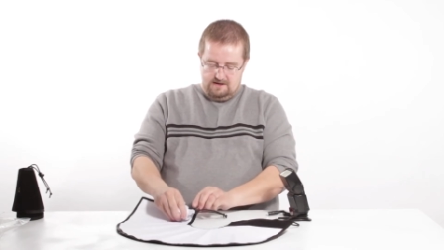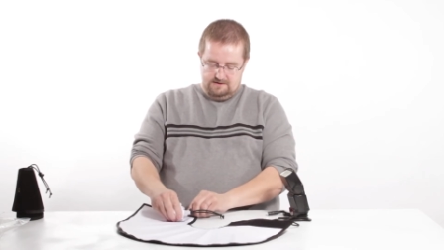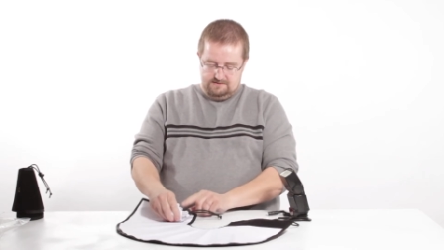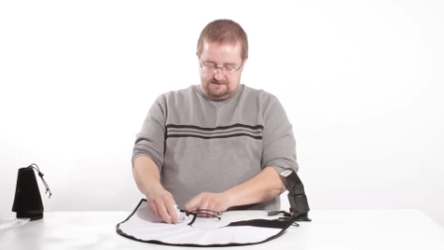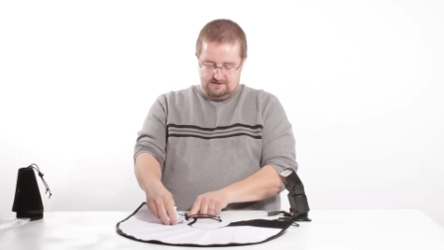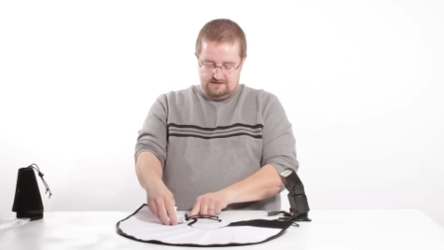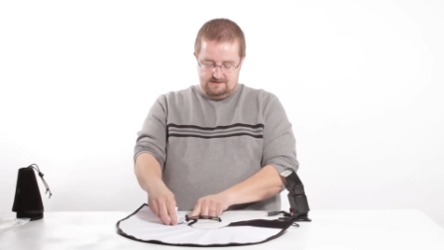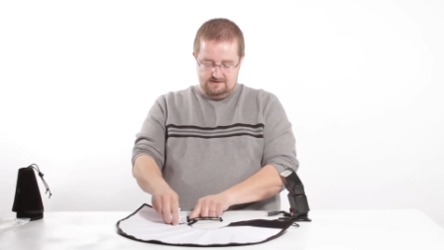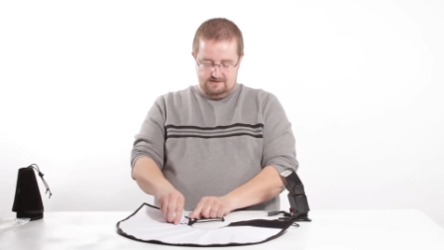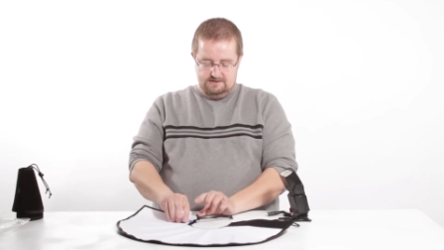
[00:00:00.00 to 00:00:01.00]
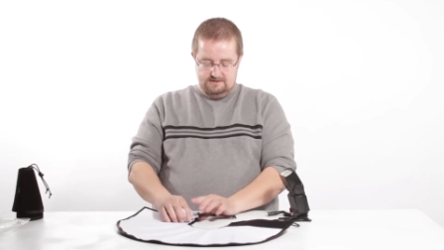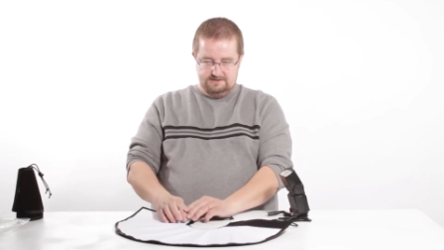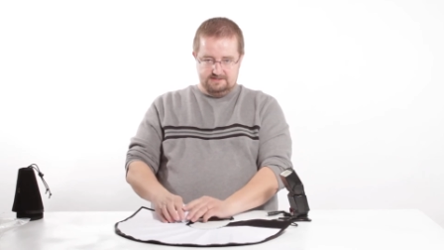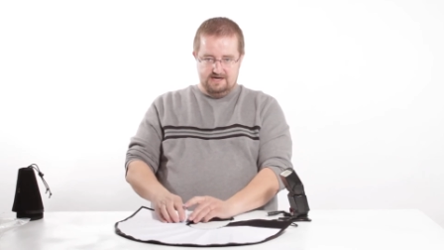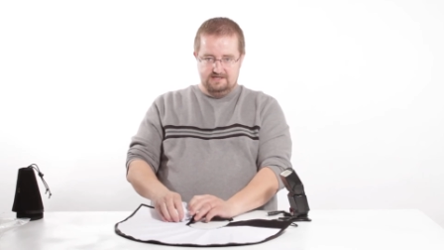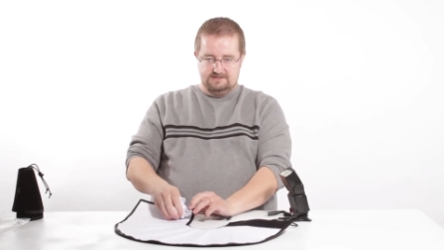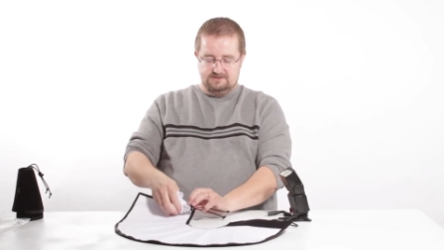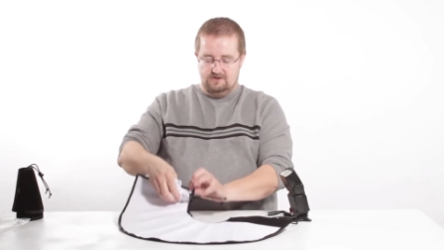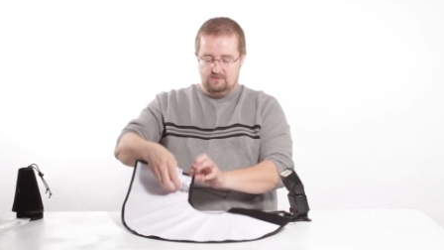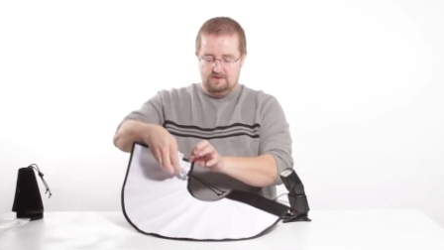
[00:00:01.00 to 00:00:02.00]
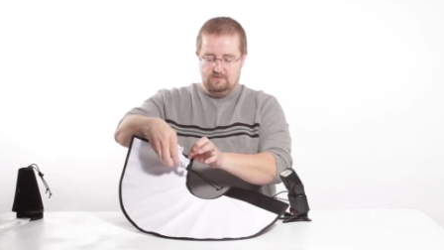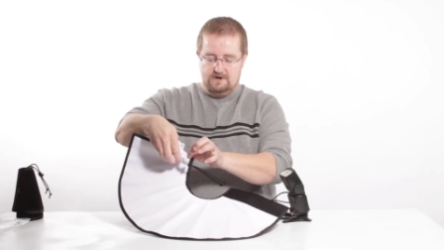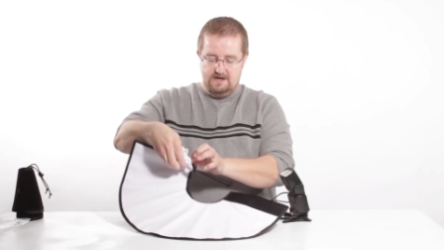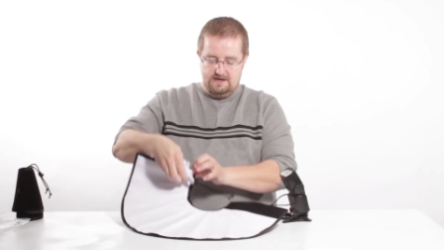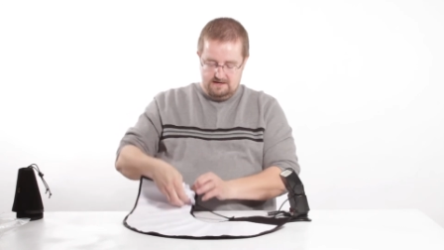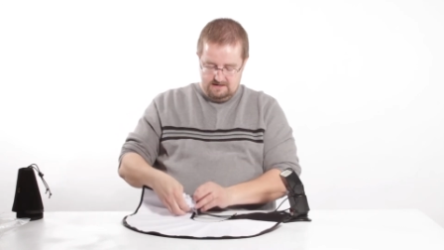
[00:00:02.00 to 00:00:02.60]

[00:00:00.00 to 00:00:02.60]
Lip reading: You would start at the side that's all the way white.